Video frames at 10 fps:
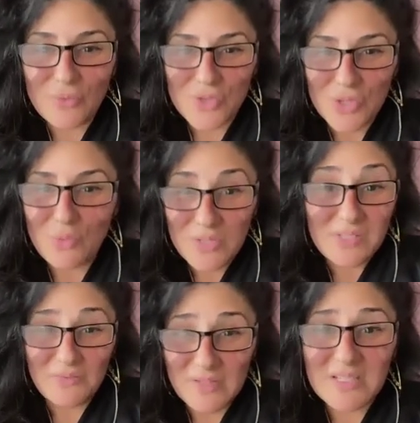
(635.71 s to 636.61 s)
she was
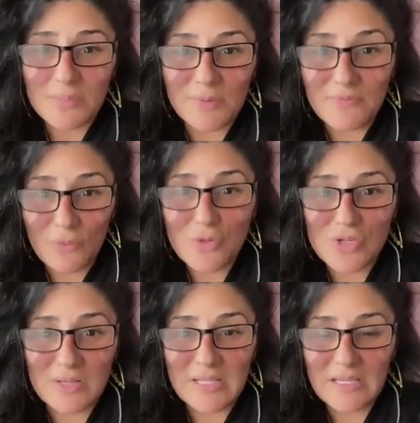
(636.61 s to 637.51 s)
a victim,
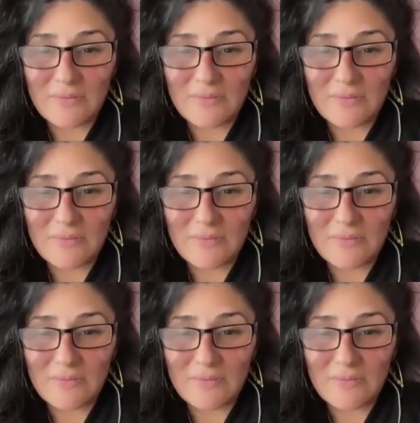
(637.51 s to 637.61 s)
unfortunately,